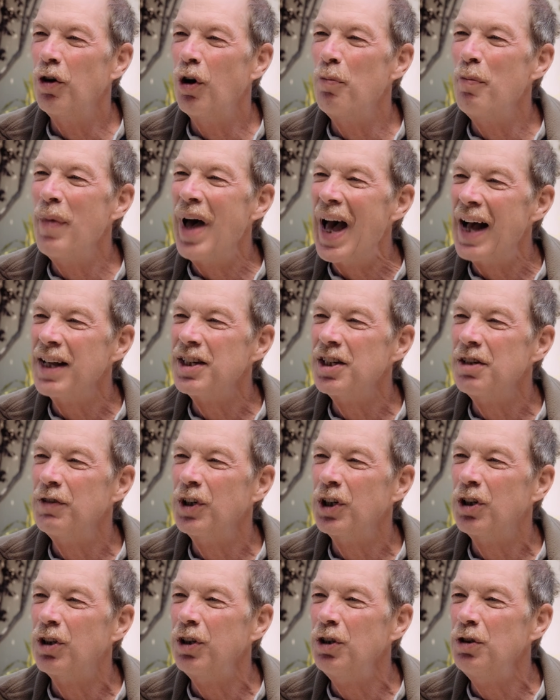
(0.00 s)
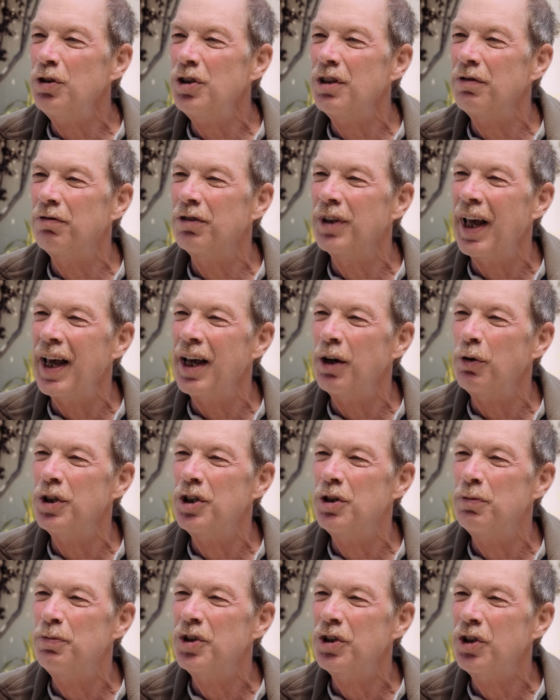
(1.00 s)
a massive inclusive
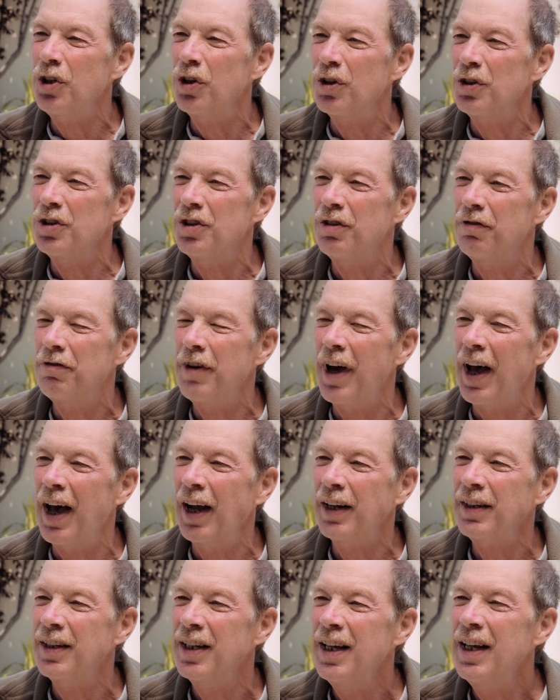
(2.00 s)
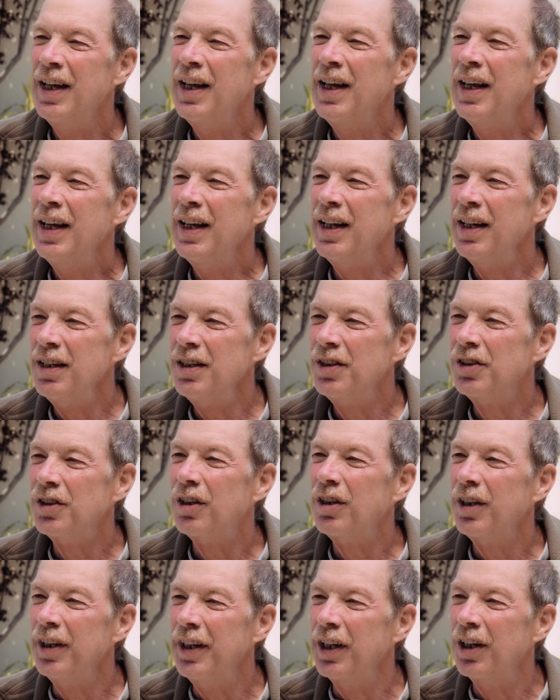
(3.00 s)
language obscures the fact, it is
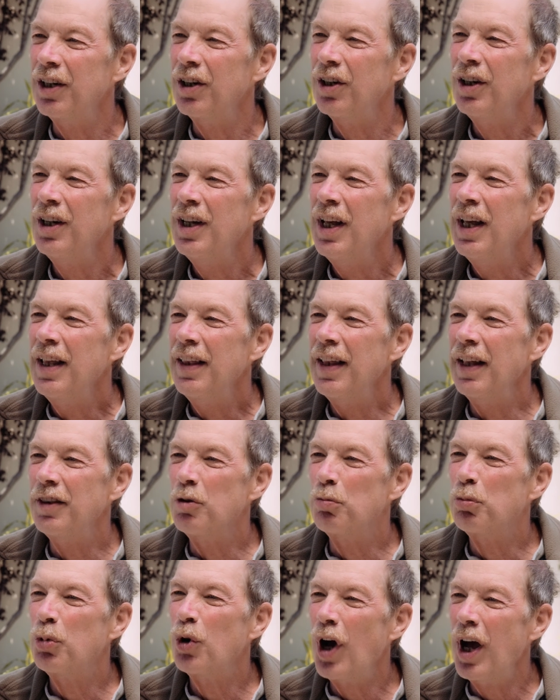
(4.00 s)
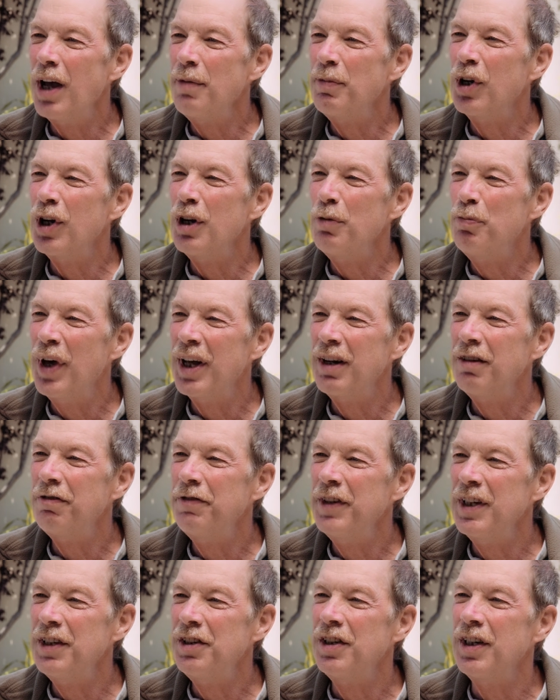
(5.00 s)
clear that the primary
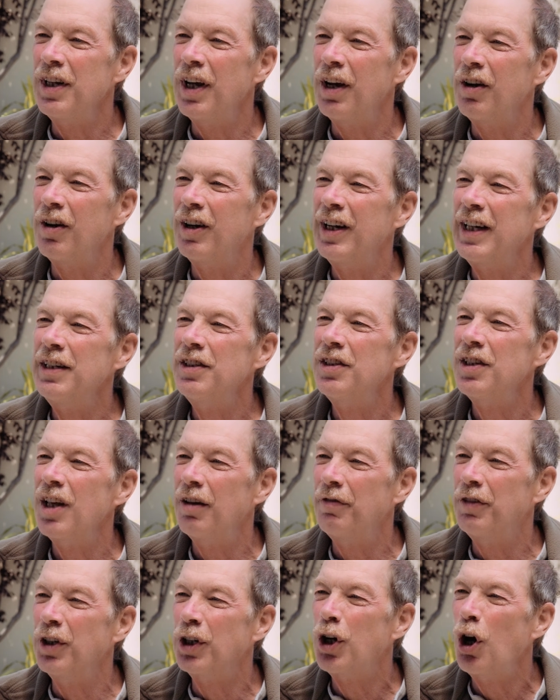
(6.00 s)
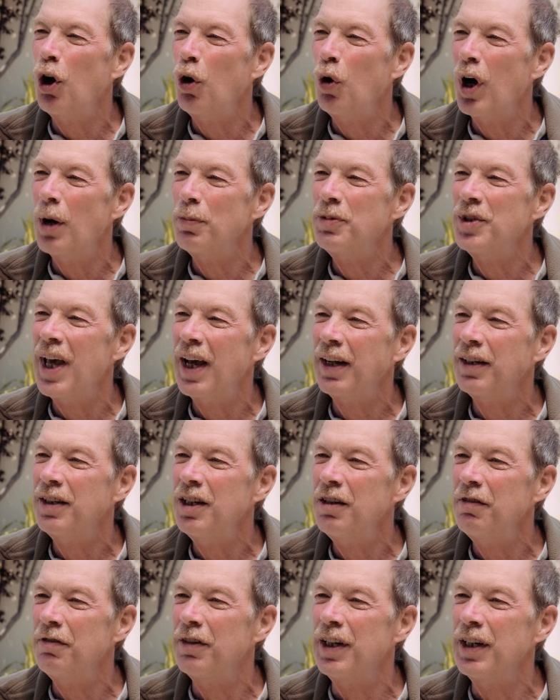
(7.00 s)
beneficiaries of the co-op's
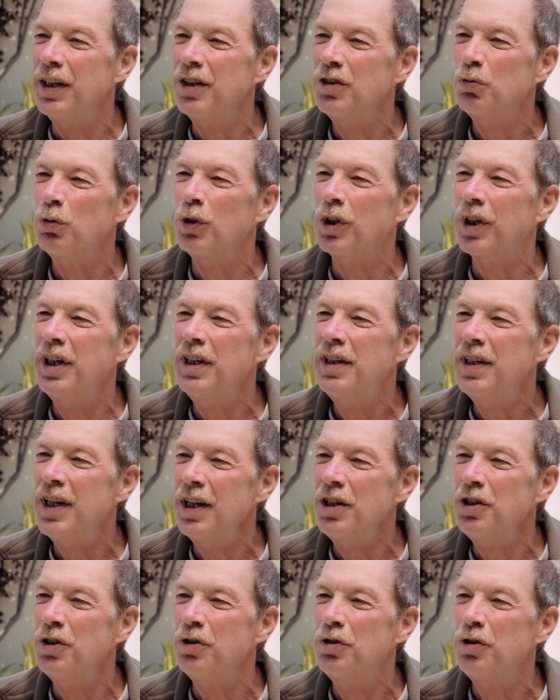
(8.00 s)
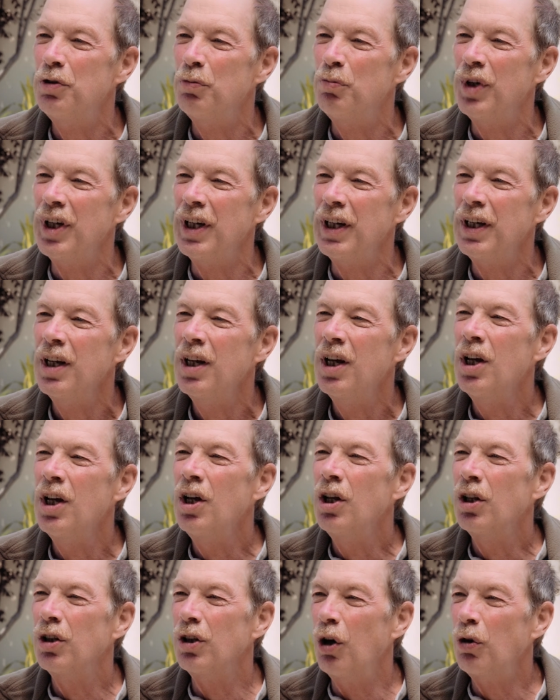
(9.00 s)
activities will continue to be
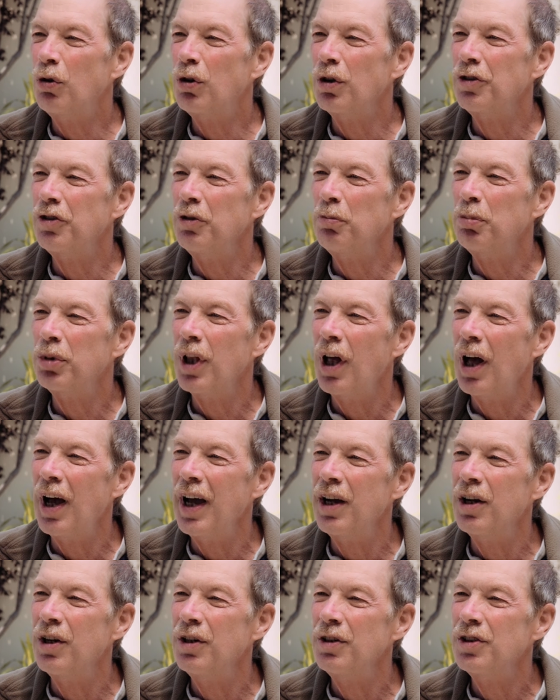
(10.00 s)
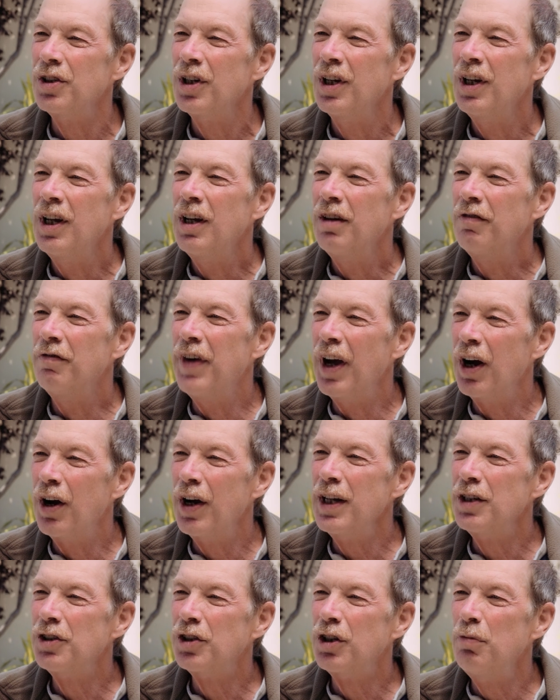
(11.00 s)
local suppliers,
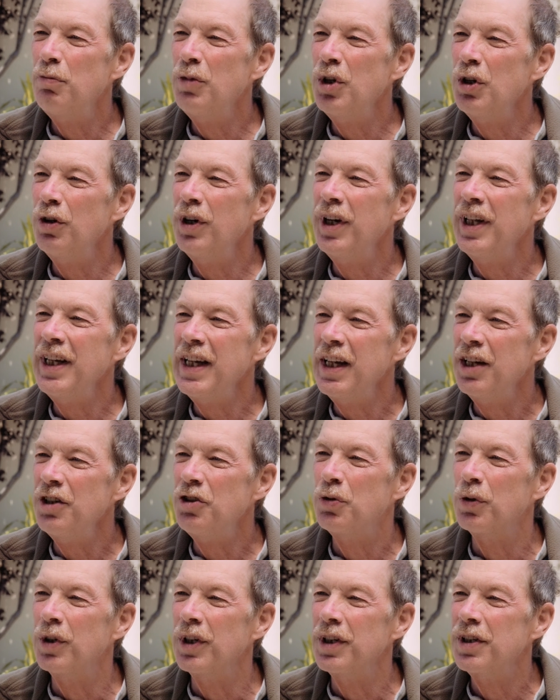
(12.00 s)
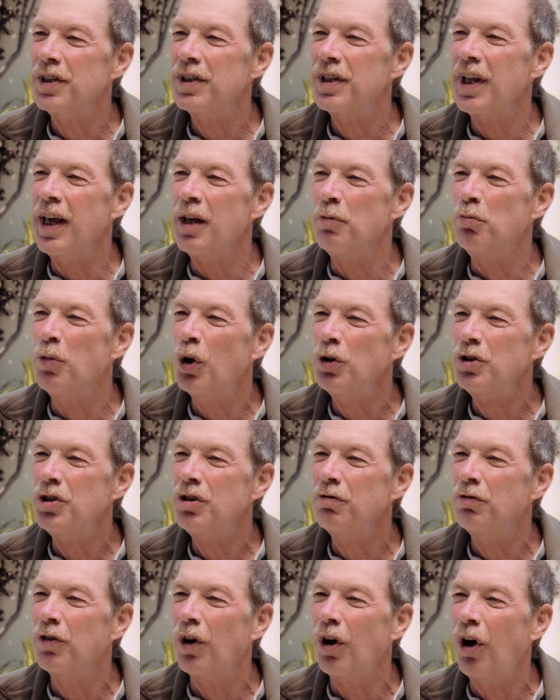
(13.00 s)
various community interests, and most
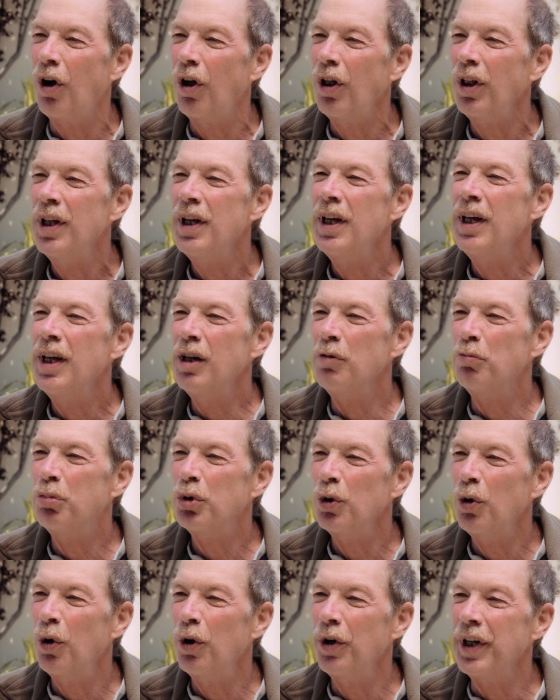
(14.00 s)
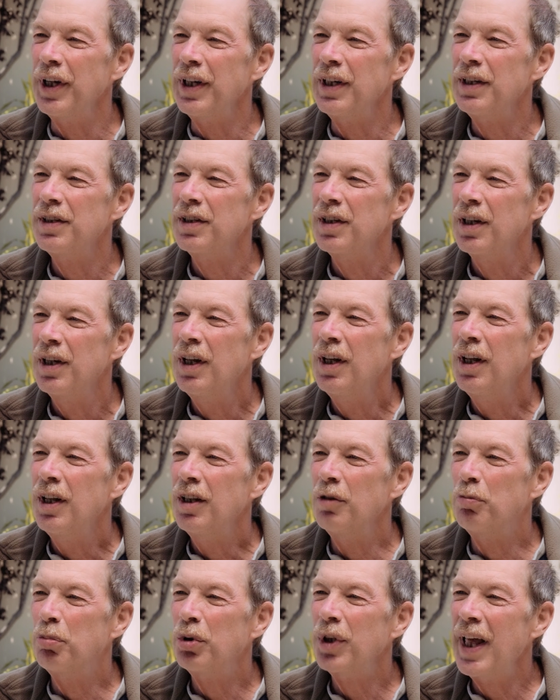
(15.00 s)
of all, employees.
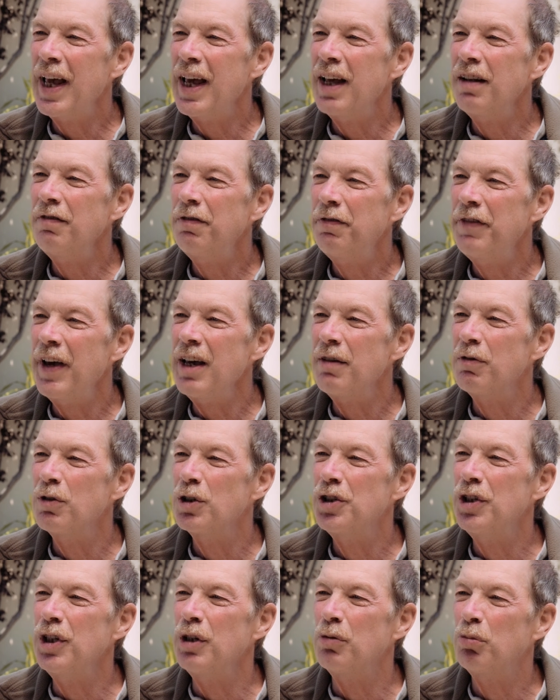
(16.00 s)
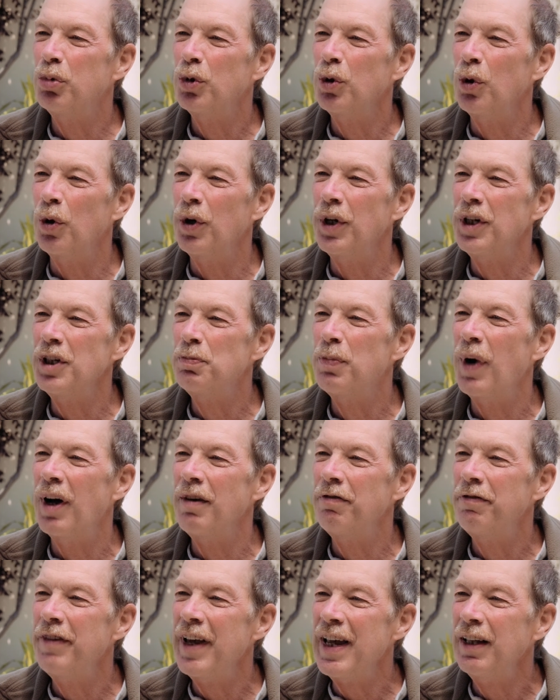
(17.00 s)
The plan favors the employees by
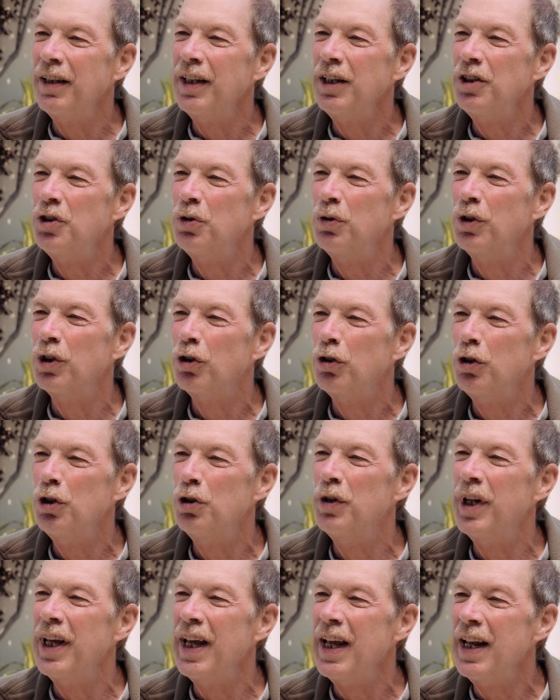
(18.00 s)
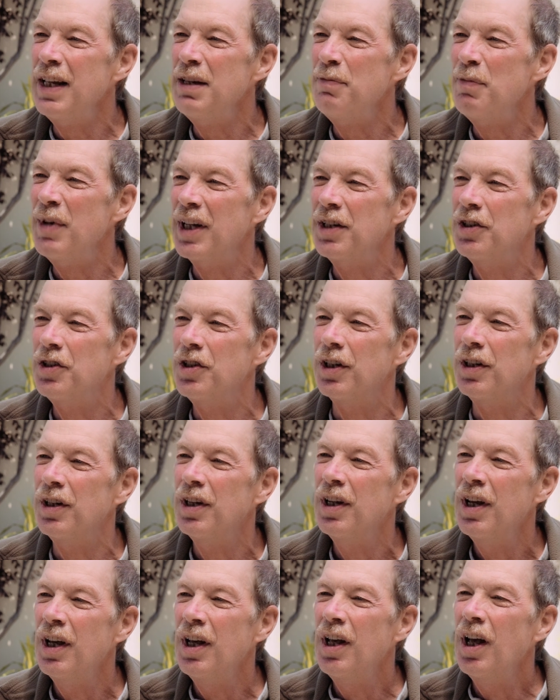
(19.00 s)
failing to include any mention
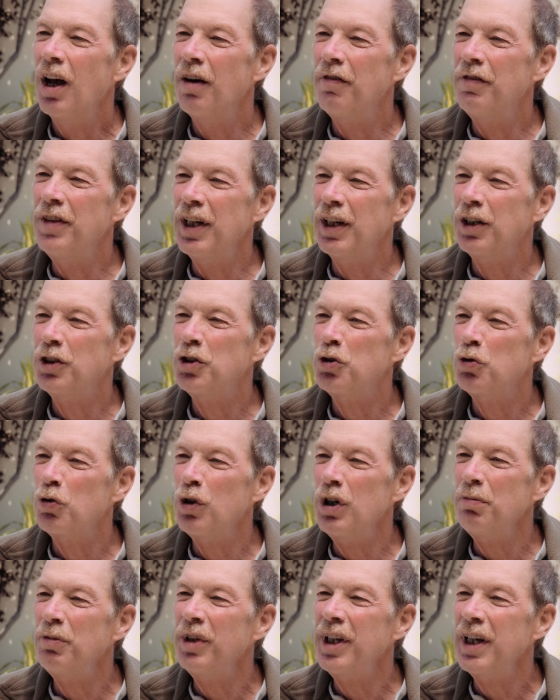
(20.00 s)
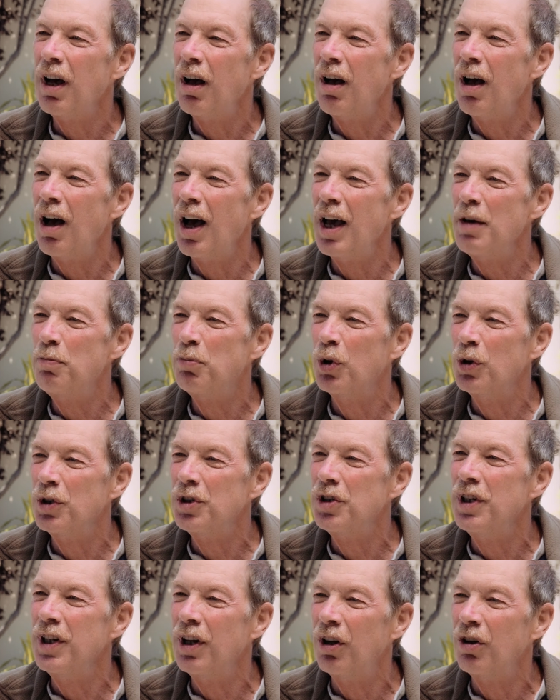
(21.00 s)
of the extremely high
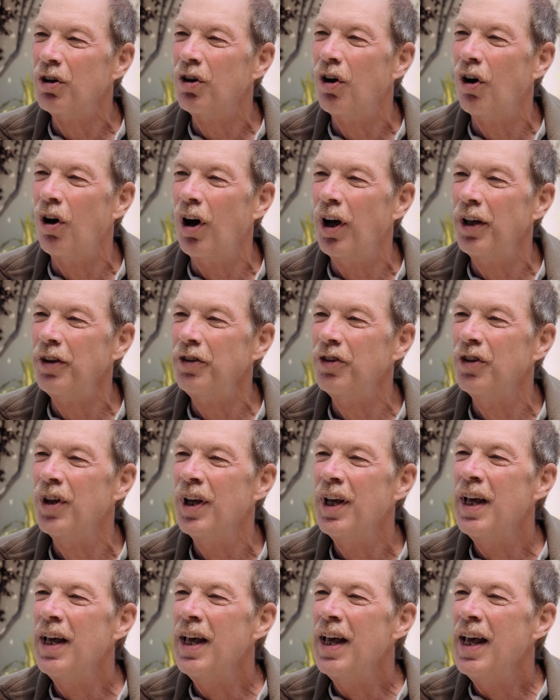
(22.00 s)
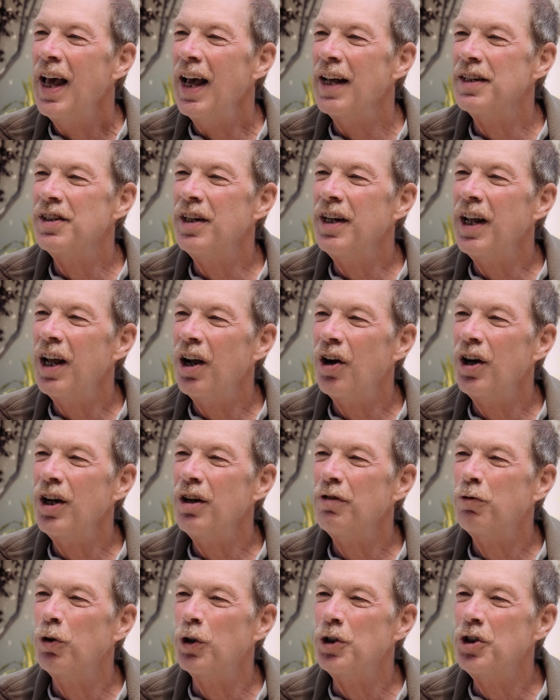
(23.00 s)
personnel costs as an area
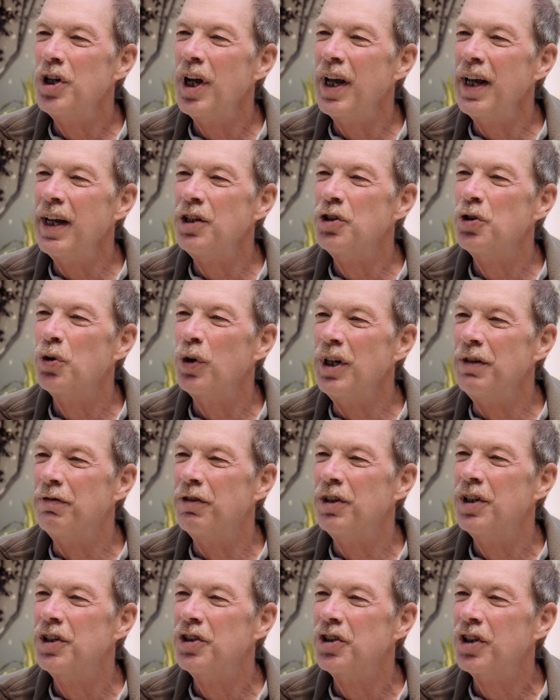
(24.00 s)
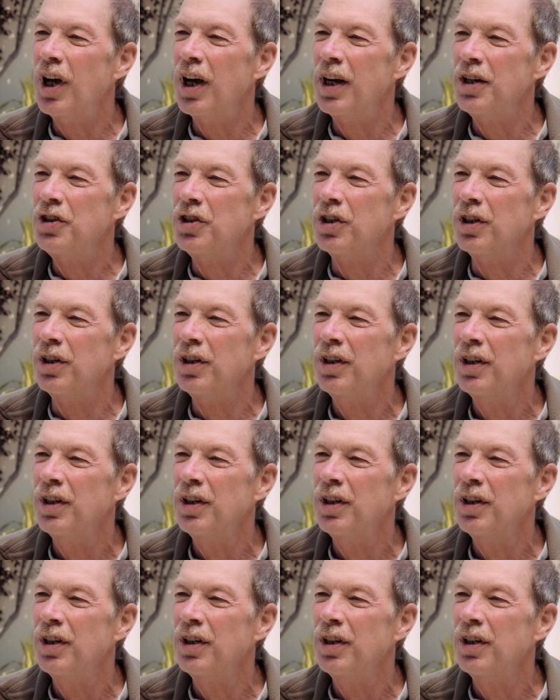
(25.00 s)
for change or even discussion.